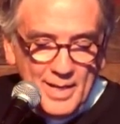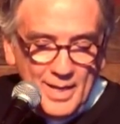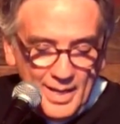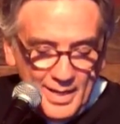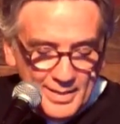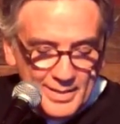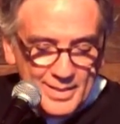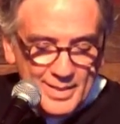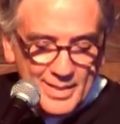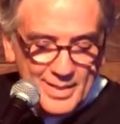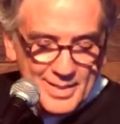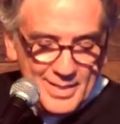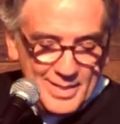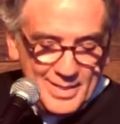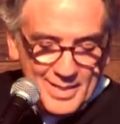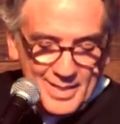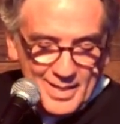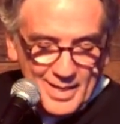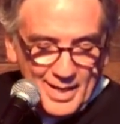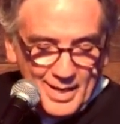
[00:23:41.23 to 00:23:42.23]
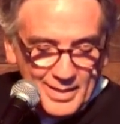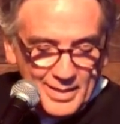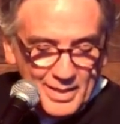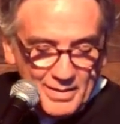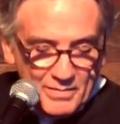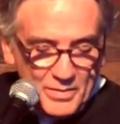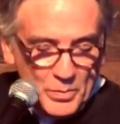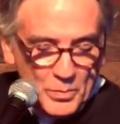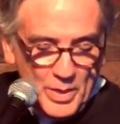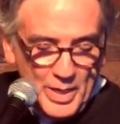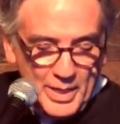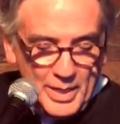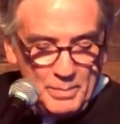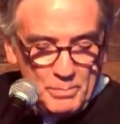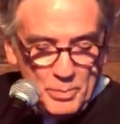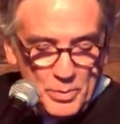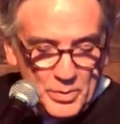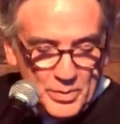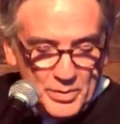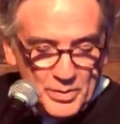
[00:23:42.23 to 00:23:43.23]
And I love the way
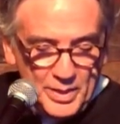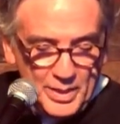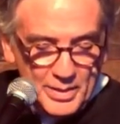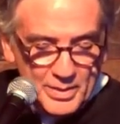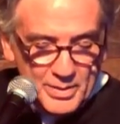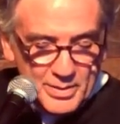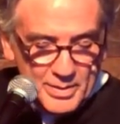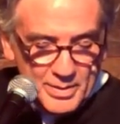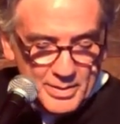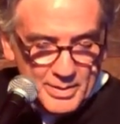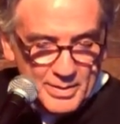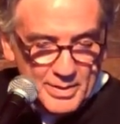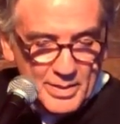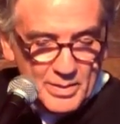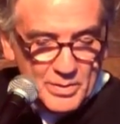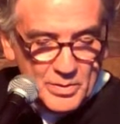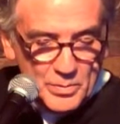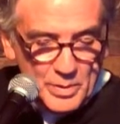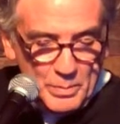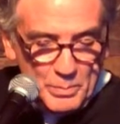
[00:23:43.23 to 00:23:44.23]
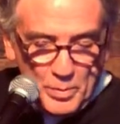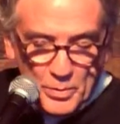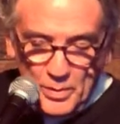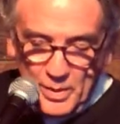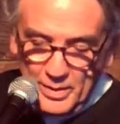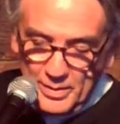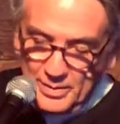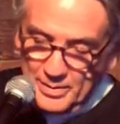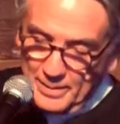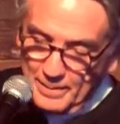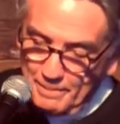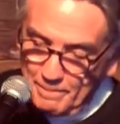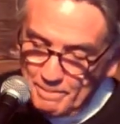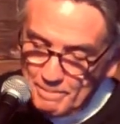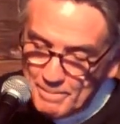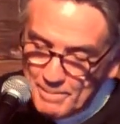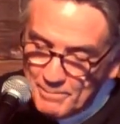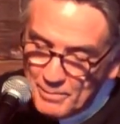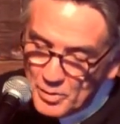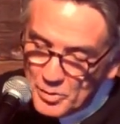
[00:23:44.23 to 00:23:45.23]
he put these 3 points.
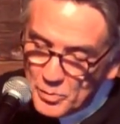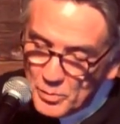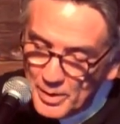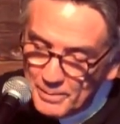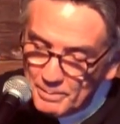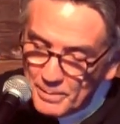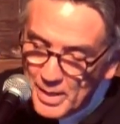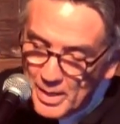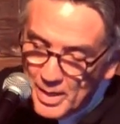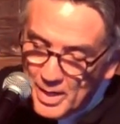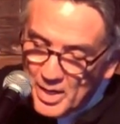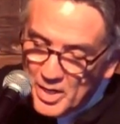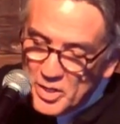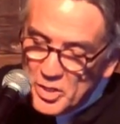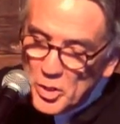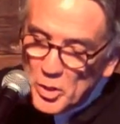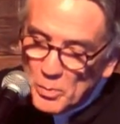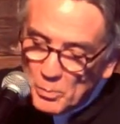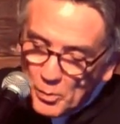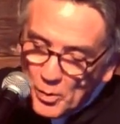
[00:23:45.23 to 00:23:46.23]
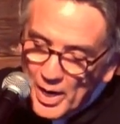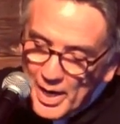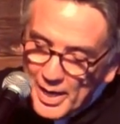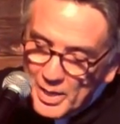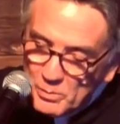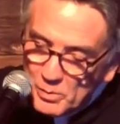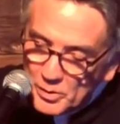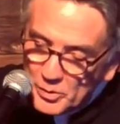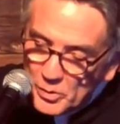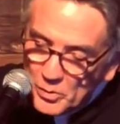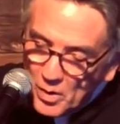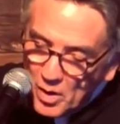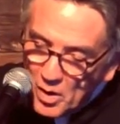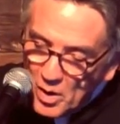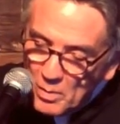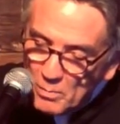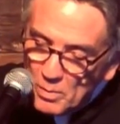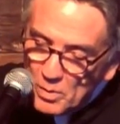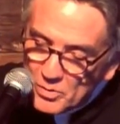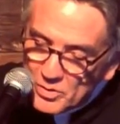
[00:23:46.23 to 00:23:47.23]
First one, your brain will do
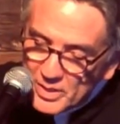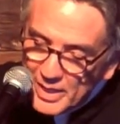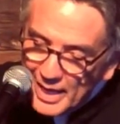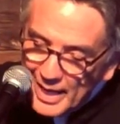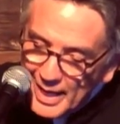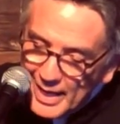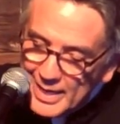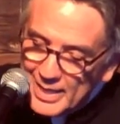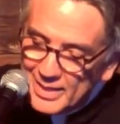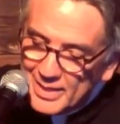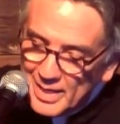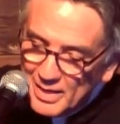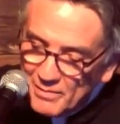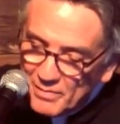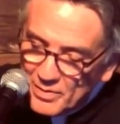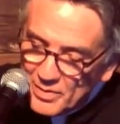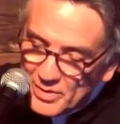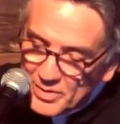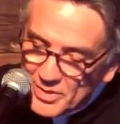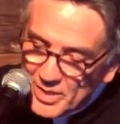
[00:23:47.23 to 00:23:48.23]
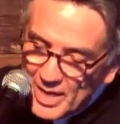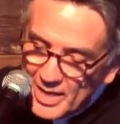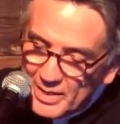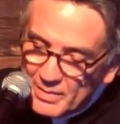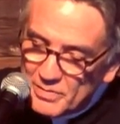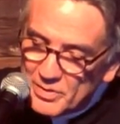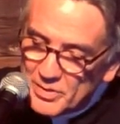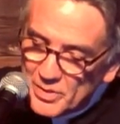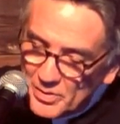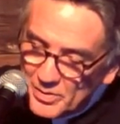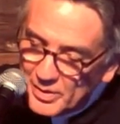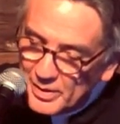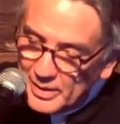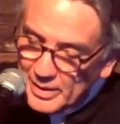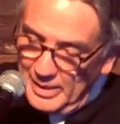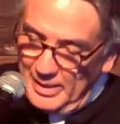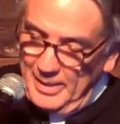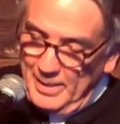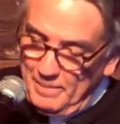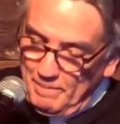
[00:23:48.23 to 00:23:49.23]
almost anything for the sake of
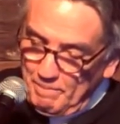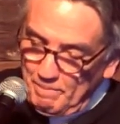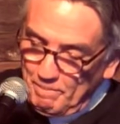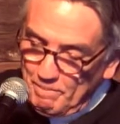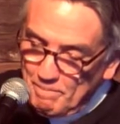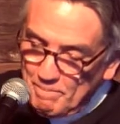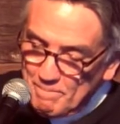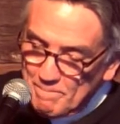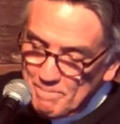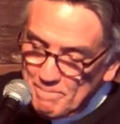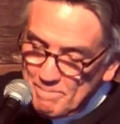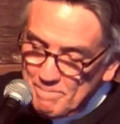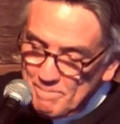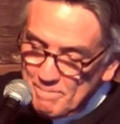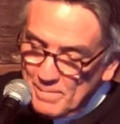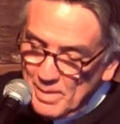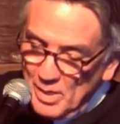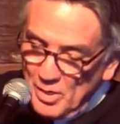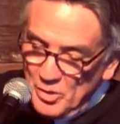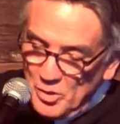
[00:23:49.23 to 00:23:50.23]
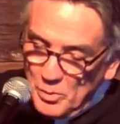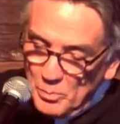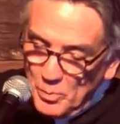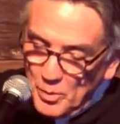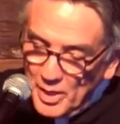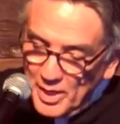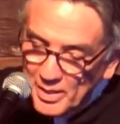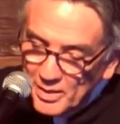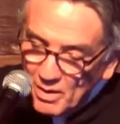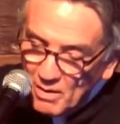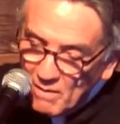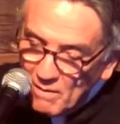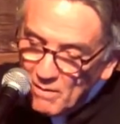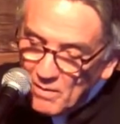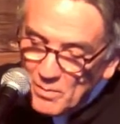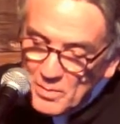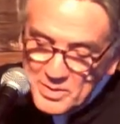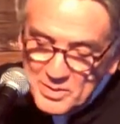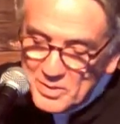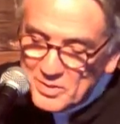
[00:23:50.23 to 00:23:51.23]
certainty. Your brain
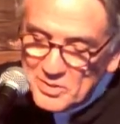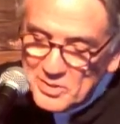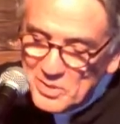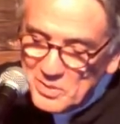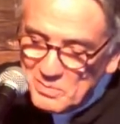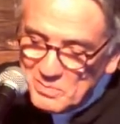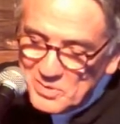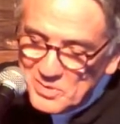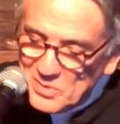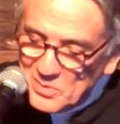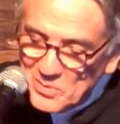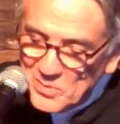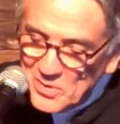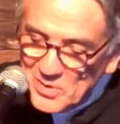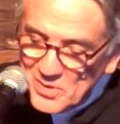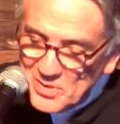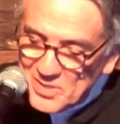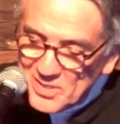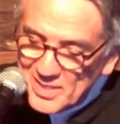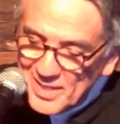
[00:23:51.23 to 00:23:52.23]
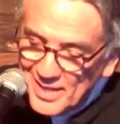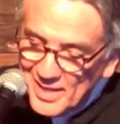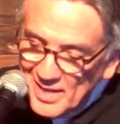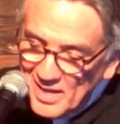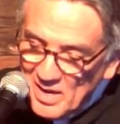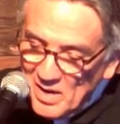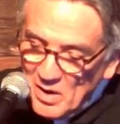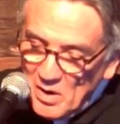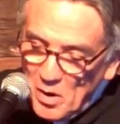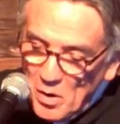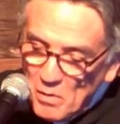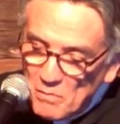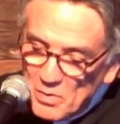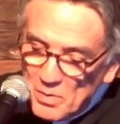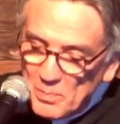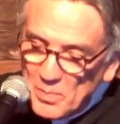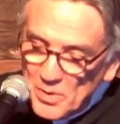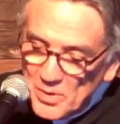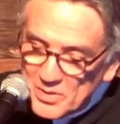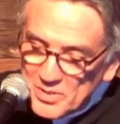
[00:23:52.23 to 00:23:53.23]
always assumes the worst,
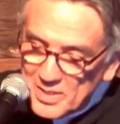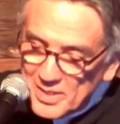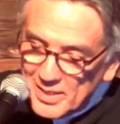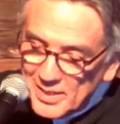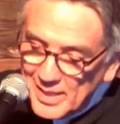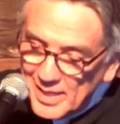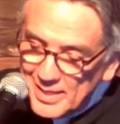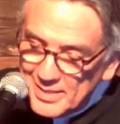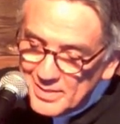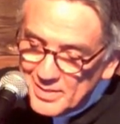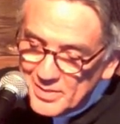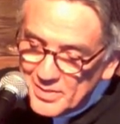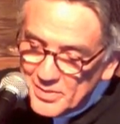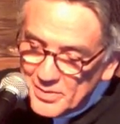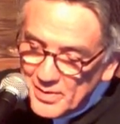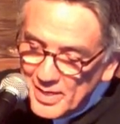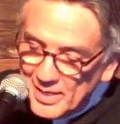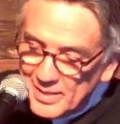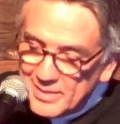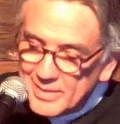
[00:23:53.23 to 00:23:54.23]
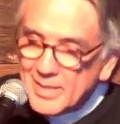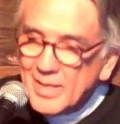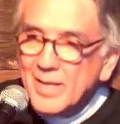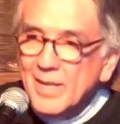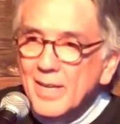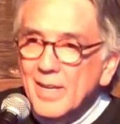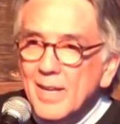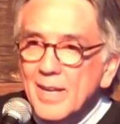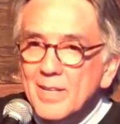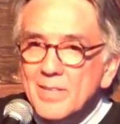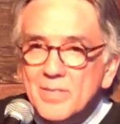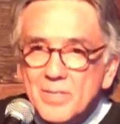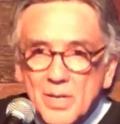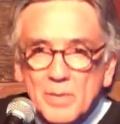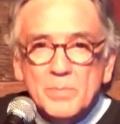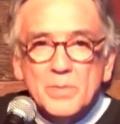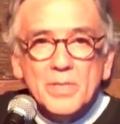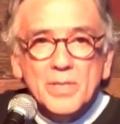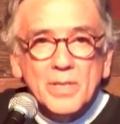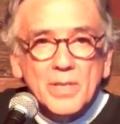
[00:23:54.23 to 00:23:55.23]
over-personalizes threats, and
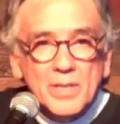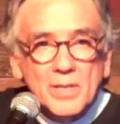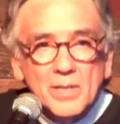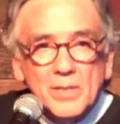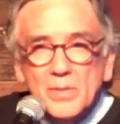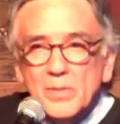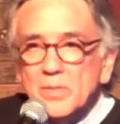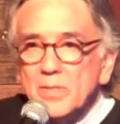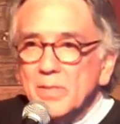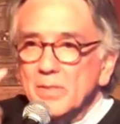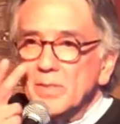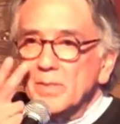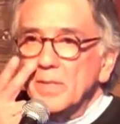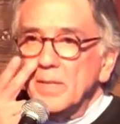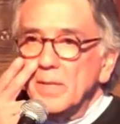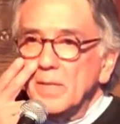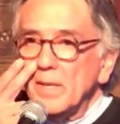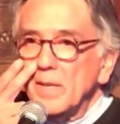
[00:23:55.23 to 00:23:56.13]
jumps to conclusions.